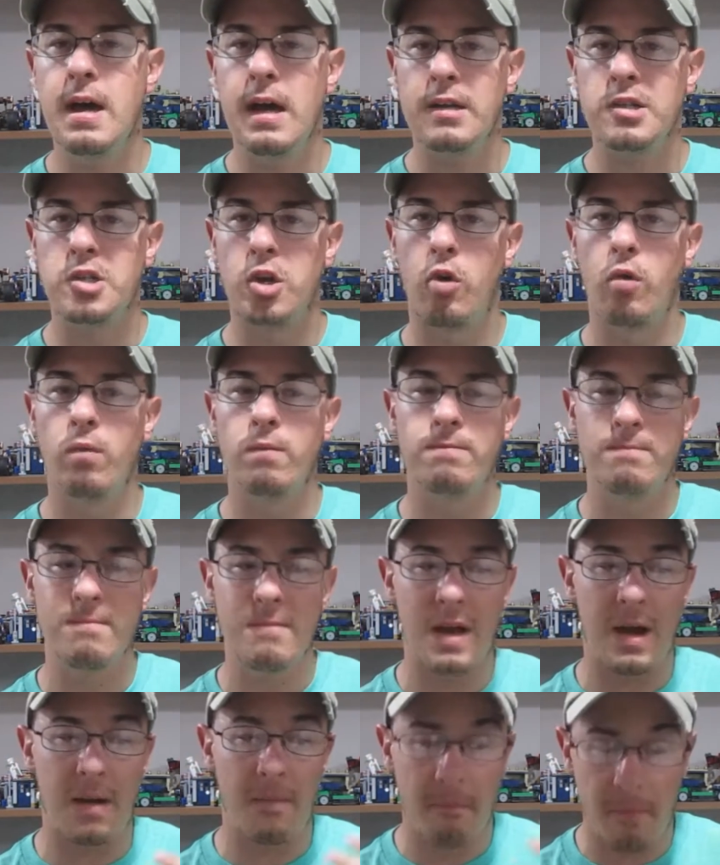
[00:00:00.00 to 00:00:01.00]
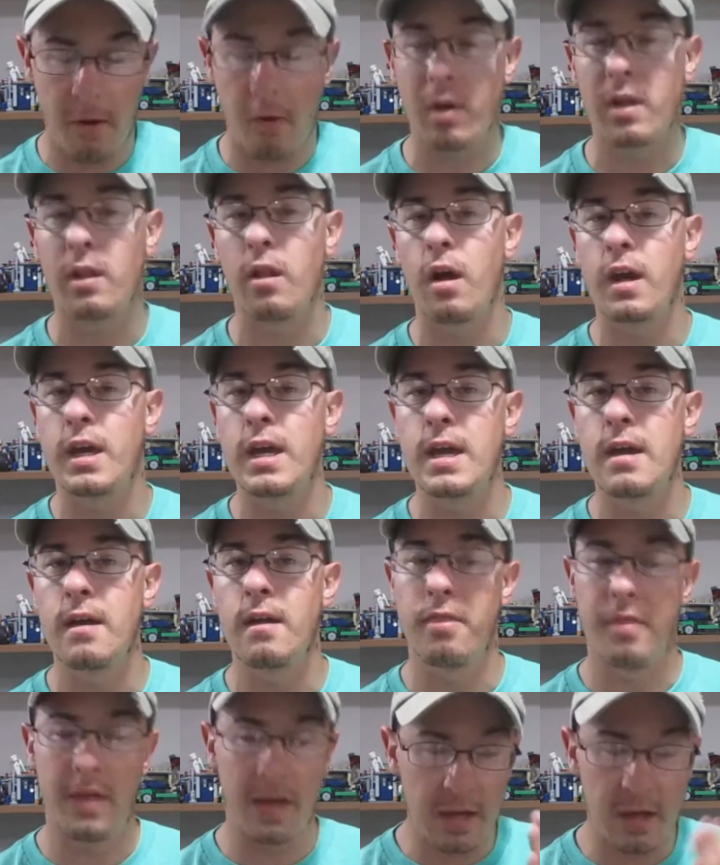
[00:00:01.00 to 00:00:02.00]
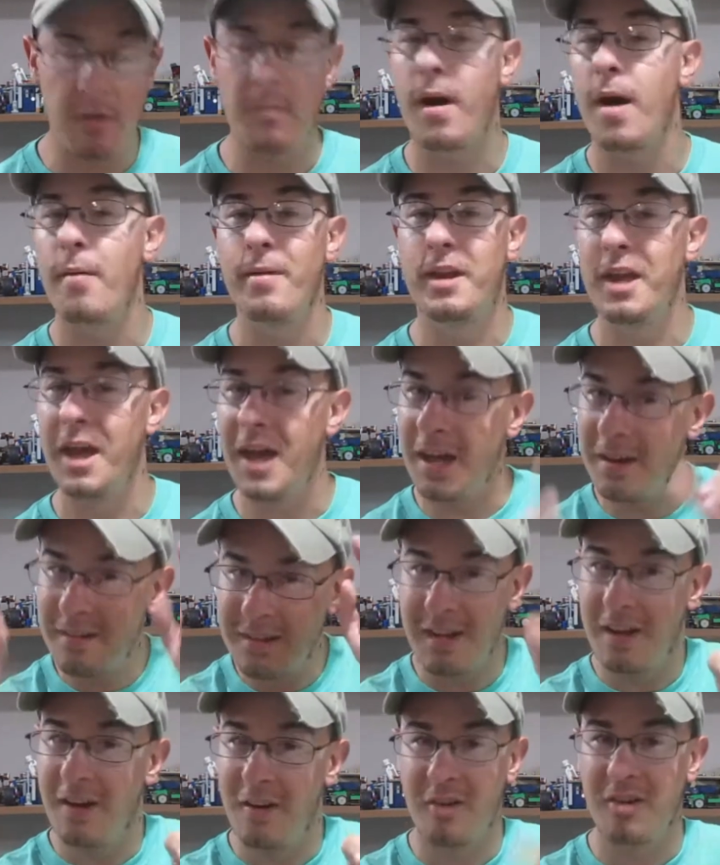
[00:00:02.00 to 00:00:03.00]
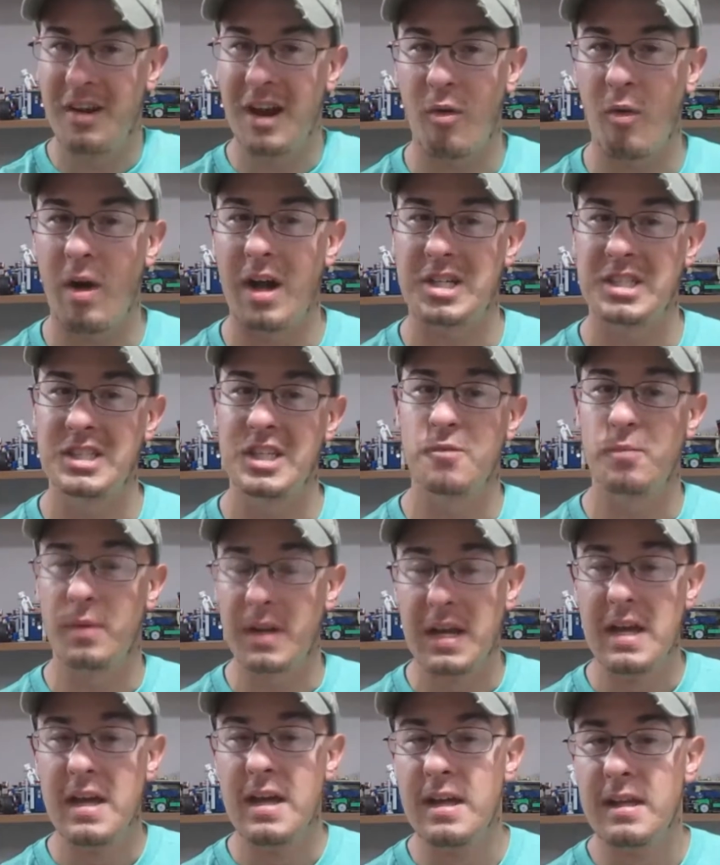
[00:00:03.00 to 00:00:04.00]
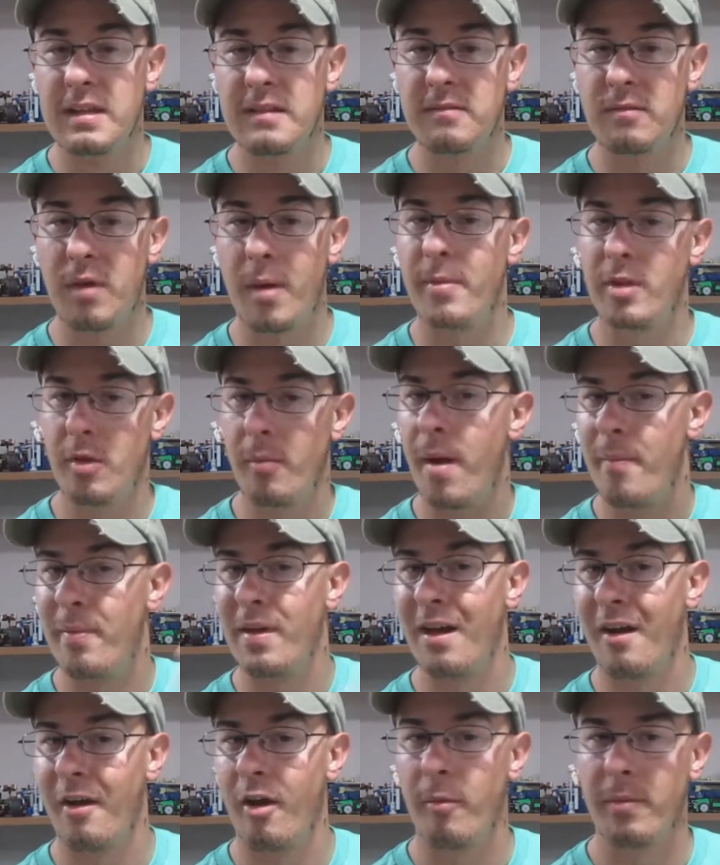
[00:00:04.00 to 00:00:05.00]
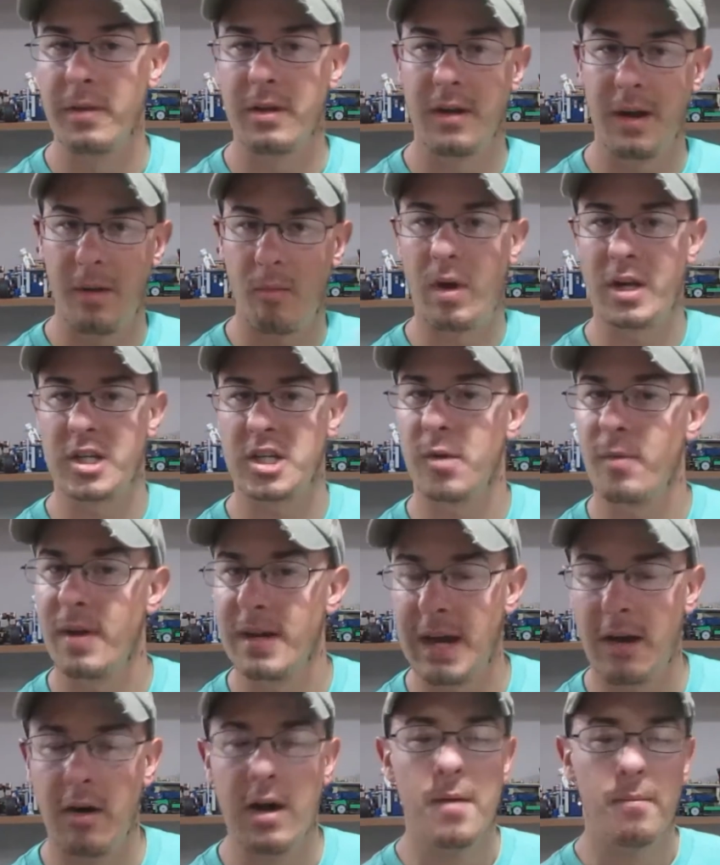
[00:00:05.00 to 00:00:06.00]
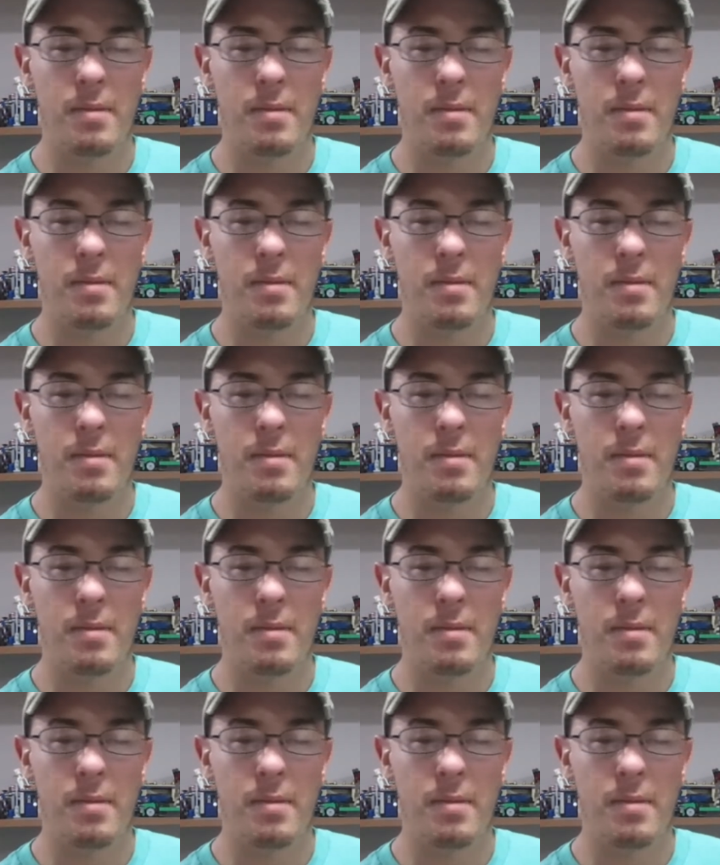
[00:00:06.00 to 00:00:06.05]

so I'm very lucky. Thank you, Mom and Dad. I know you're not watching this, but, I mean, you might be, I don't know, but you're not watching it right now.